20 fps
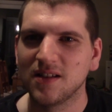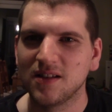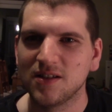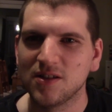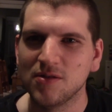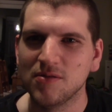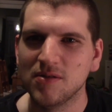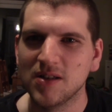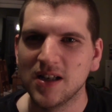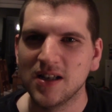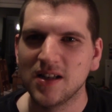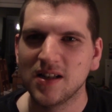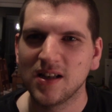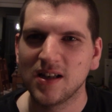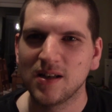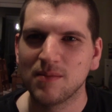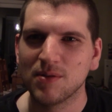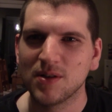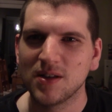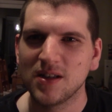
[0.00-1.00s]
2D
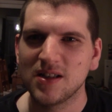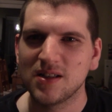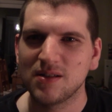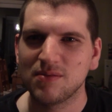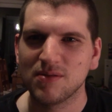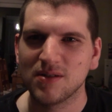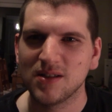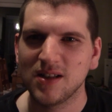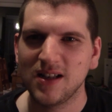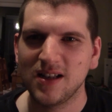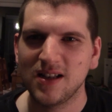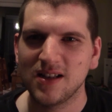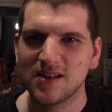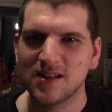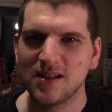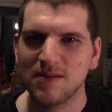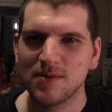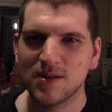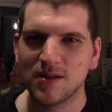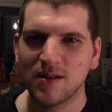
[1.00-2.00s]
thing but this was like it
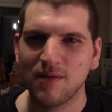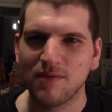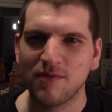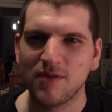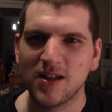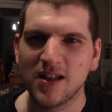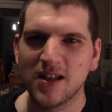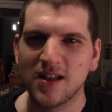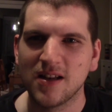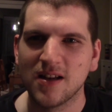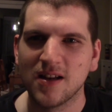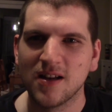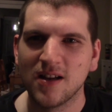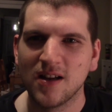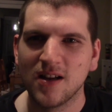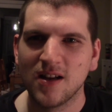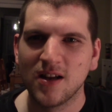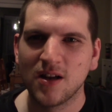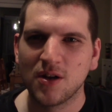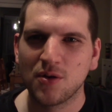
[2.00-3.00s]
seems to have really
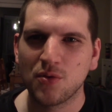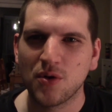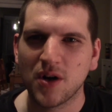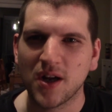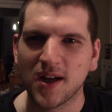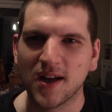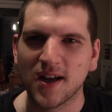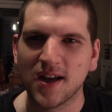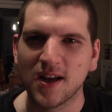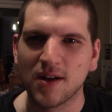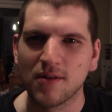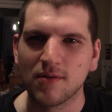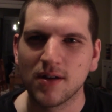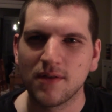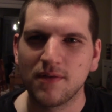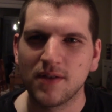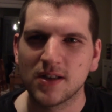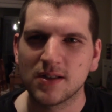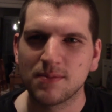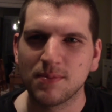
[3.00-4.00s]
quite high
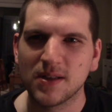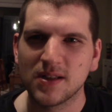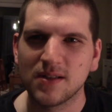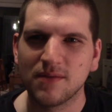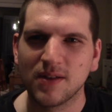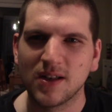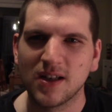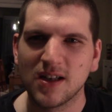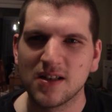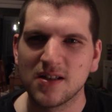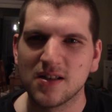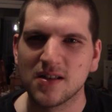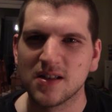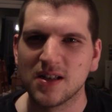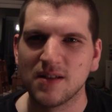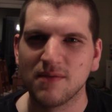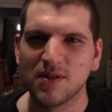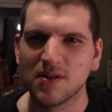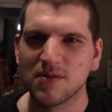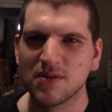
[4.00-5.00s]
graphic specifications
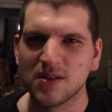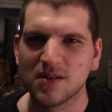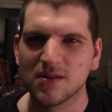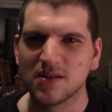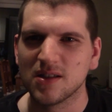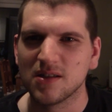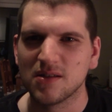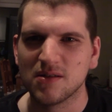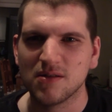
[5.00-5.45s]
even though it's just a